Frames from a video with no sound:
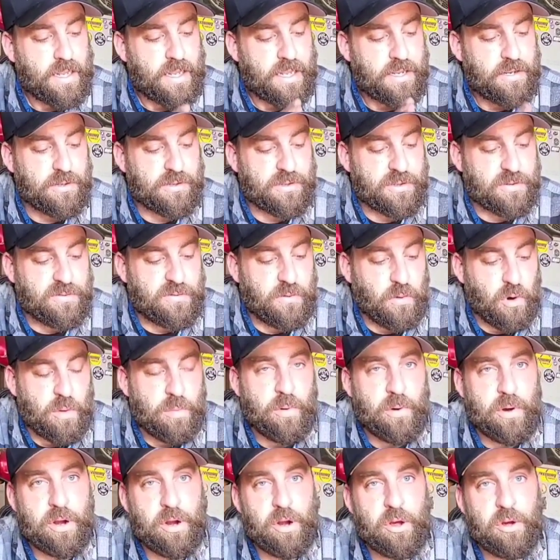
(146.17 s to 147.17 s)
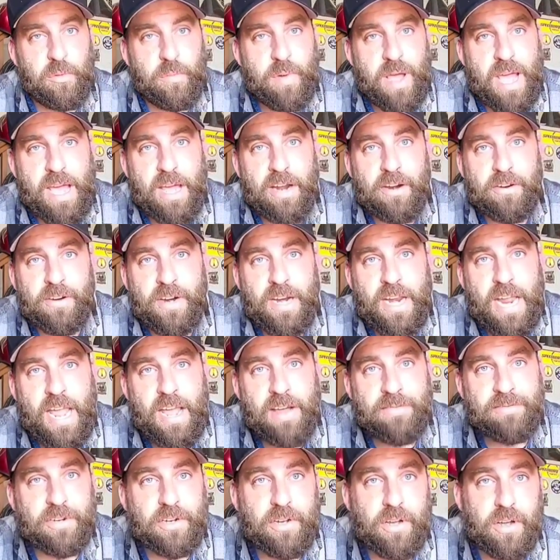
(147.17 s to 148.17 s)
Use the 4.0 battery
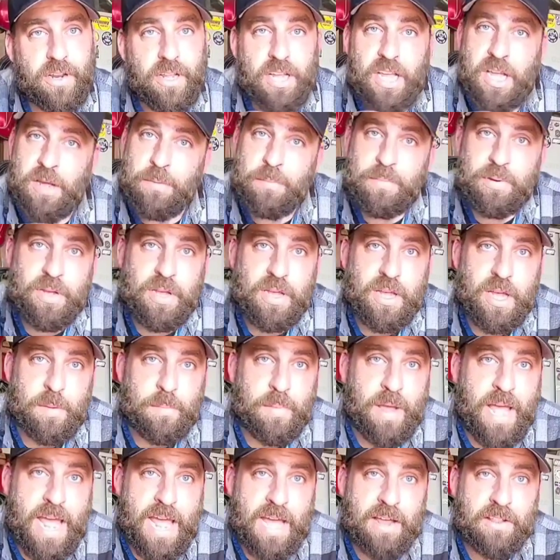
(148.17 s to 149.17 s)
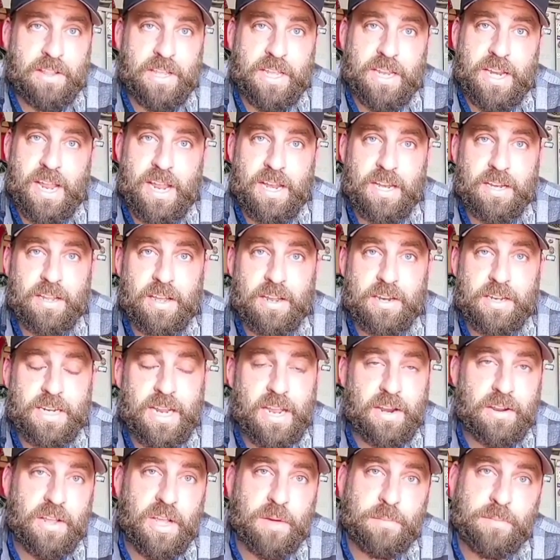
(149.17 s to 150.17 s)
after cutting up a pallet and cutting
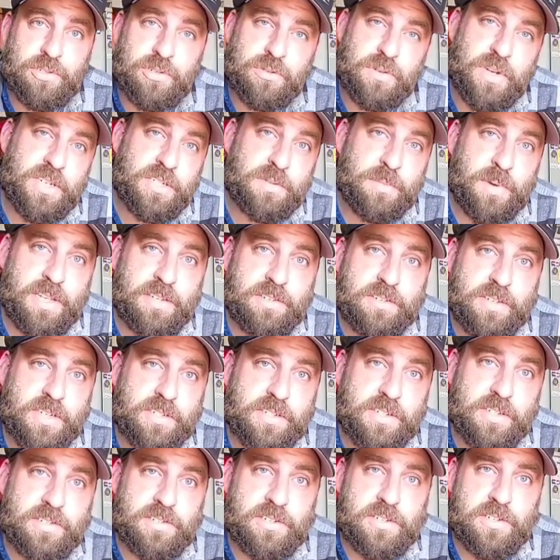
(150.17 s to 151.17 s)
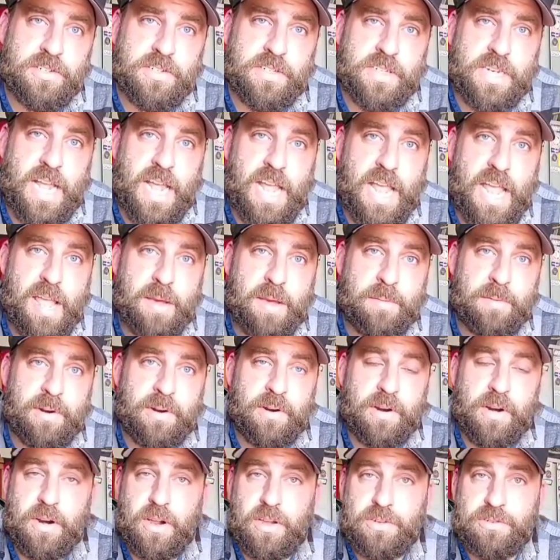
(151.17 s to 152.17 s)
down a couple trees about 6 inches in
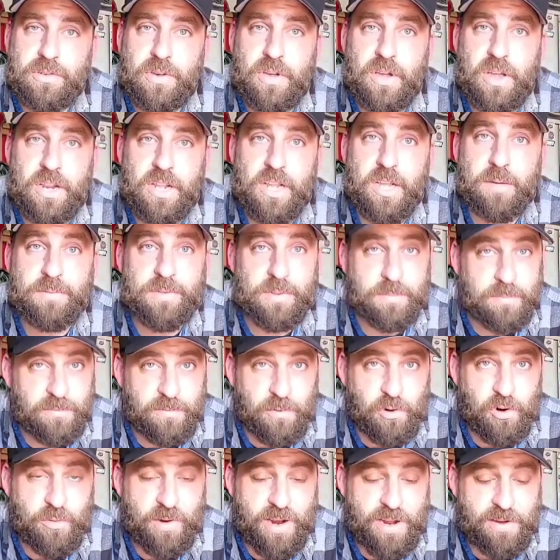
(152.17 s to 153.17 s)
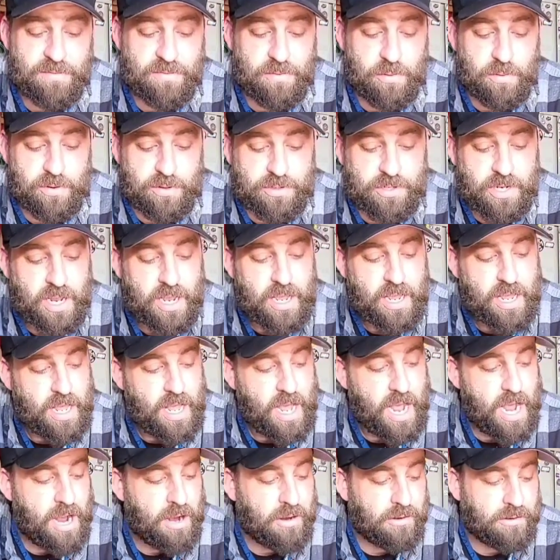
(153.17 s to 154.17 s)
diameter and also cutting up some 4x4s.
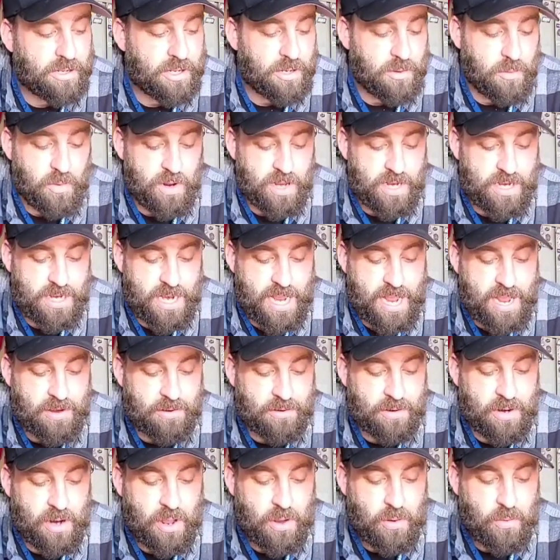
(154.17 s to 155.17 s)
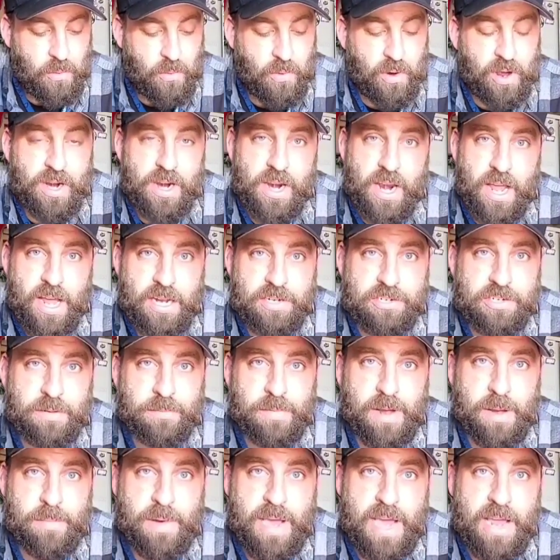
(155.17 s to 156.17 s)
I only went down 1 notch
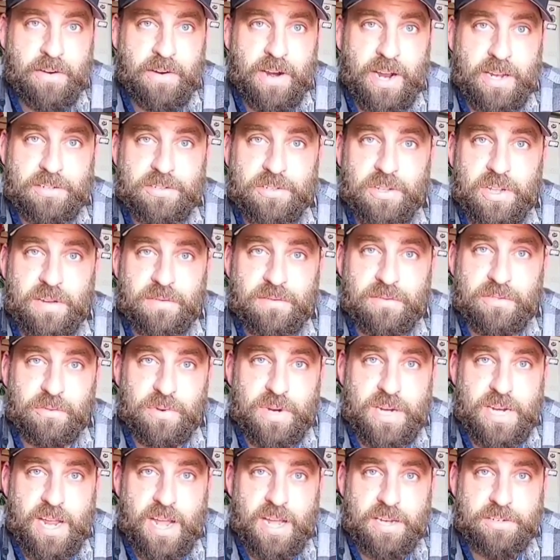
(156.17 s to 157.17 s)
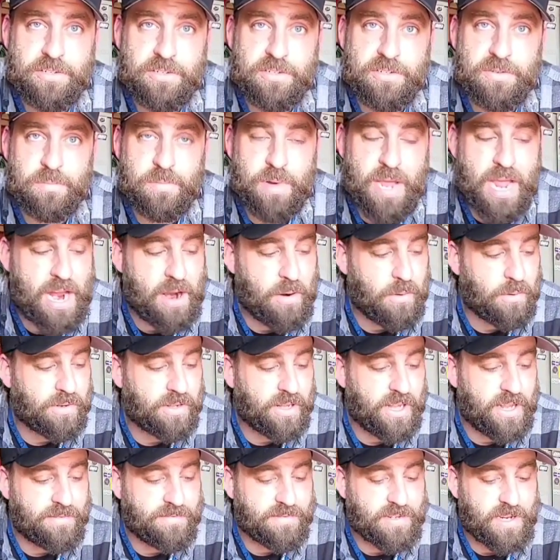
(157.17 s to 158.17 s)
on my battery. I still have 3 notches of
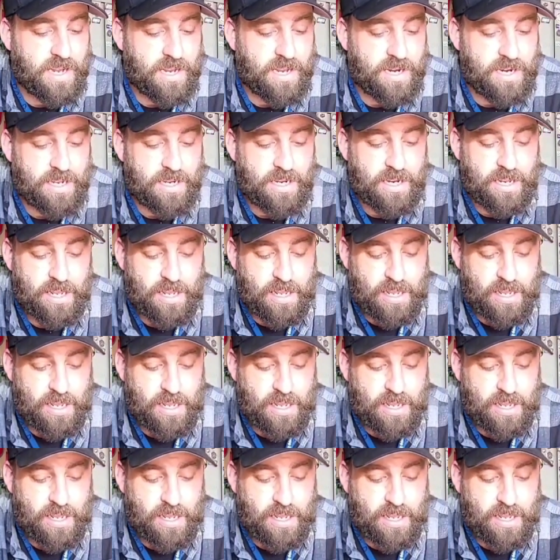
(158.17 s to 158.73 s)
power left on it.